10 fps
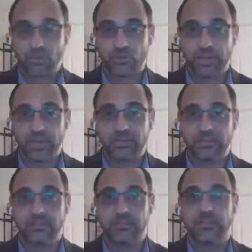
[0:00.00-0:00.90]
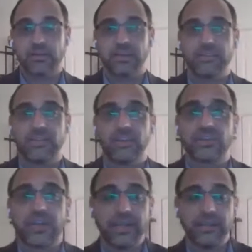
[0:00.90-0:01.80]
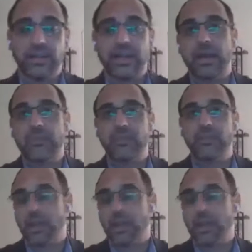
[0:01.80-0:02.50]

Ukraine uh, invasion had not happened,